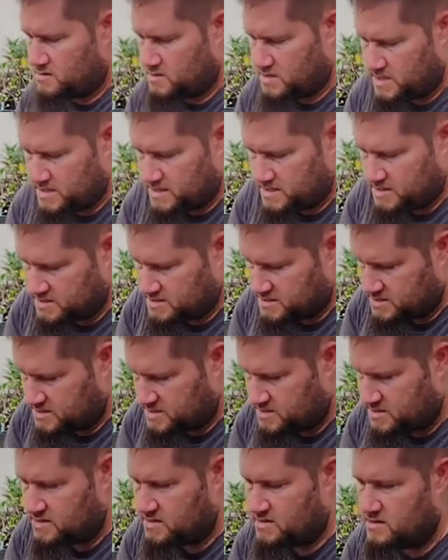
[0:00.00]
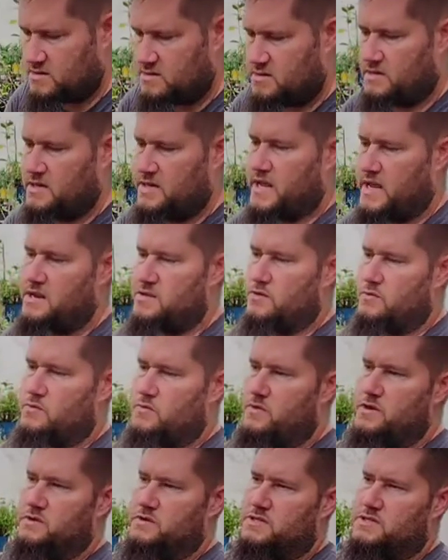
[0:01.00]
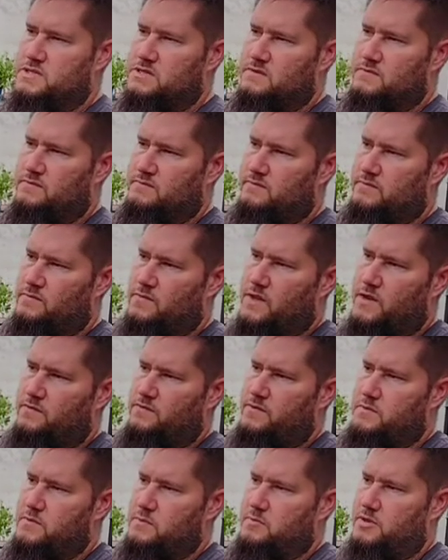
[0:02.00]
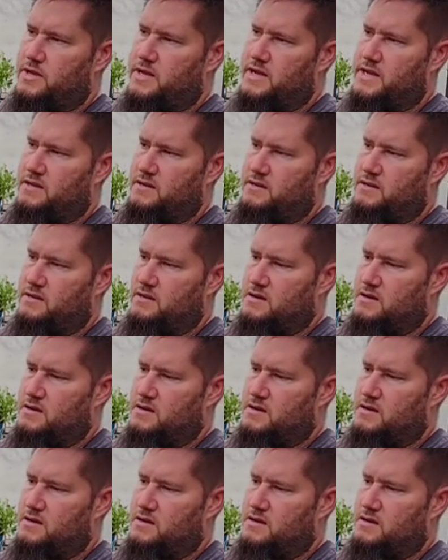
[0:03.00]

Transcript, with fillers: because getting the roots from the plant